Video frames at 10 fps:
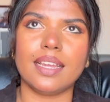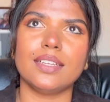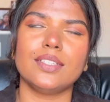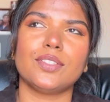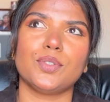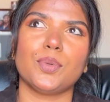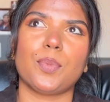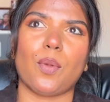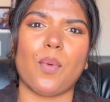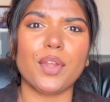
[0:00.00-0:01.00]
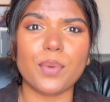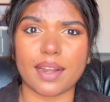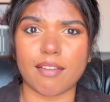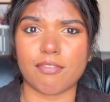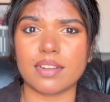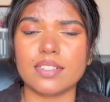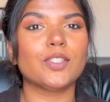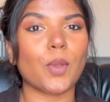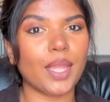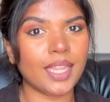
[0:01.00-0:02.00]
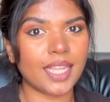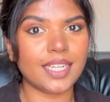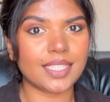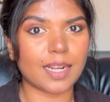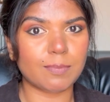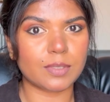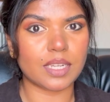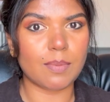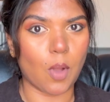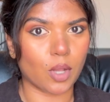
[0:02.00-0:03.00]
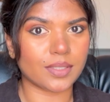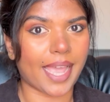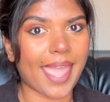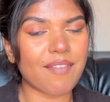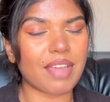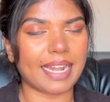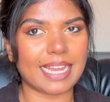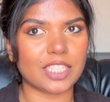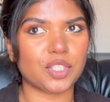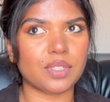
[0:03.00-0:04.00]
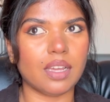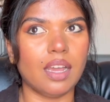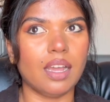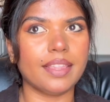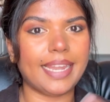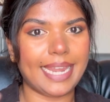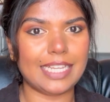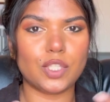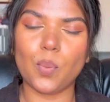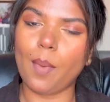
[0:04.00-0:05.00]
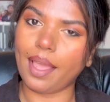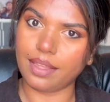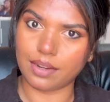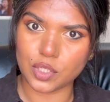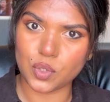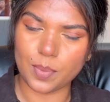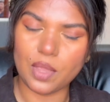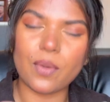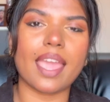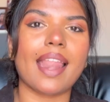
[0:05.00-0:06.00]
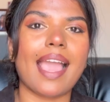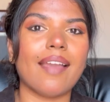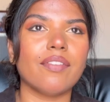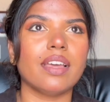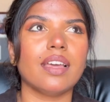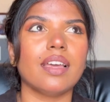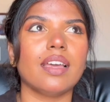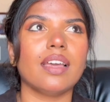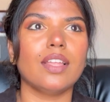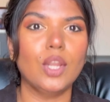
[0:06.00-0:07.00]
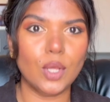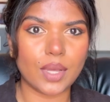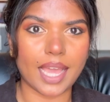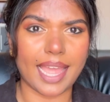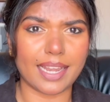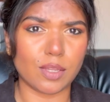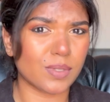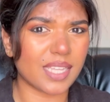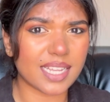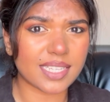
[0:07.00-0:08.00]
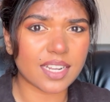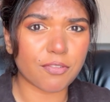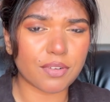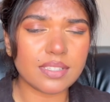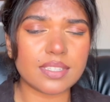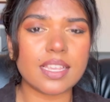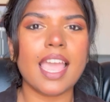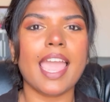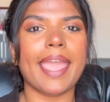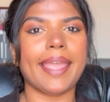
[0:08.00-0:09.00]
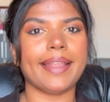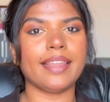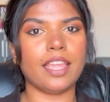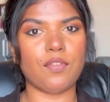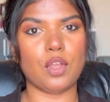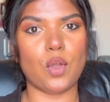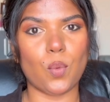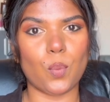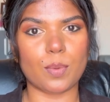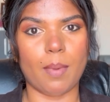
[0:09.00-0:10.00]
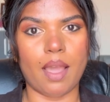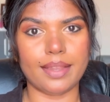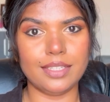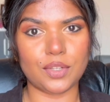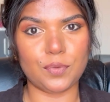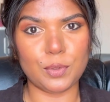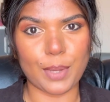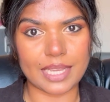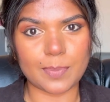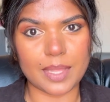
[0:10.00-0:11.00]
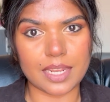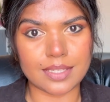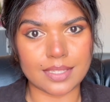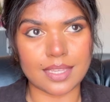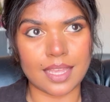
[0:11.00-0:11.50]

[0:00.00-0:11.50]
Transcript: is to provide you a reference. So in the description box I have attached the link to my resume. You can have a look and use that as a reference. And here we go with my interview experience